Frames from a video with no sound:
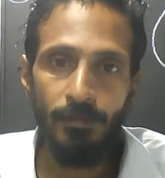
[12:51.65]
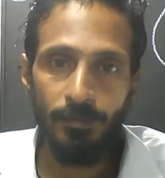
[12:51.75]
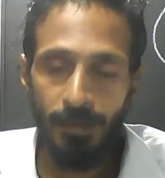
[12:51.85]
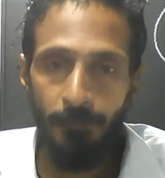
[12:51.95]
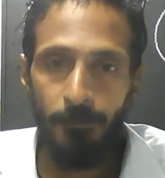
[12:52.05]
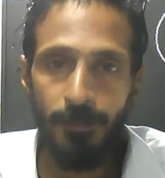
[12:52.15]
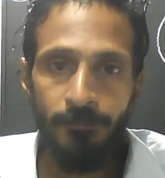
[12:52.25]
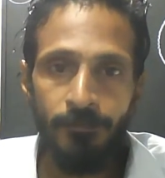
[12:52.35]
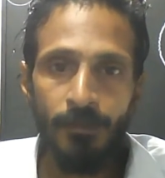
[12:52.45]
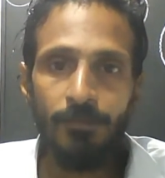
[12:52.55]
was
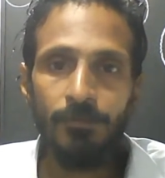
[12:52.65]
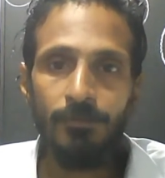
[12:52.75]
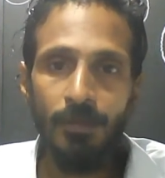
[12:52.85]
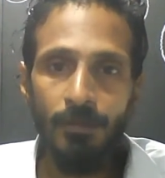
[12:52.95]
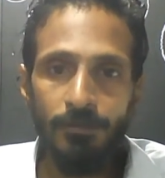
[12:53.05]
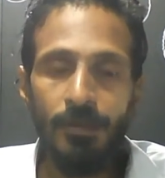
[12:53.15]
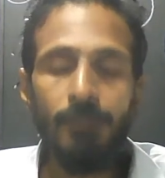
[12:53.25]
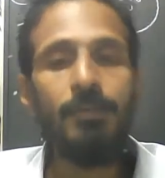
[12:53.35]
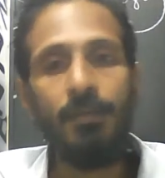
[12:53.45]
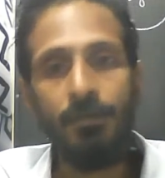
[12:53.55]
happening throughout
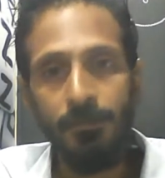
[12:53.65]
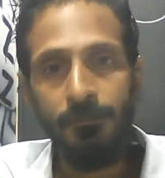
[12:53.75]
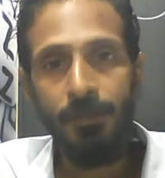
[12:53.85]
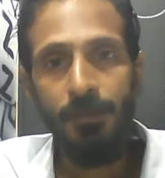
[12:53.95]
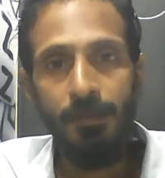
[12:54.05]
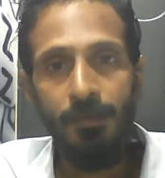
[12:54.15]
Tamil Nadu,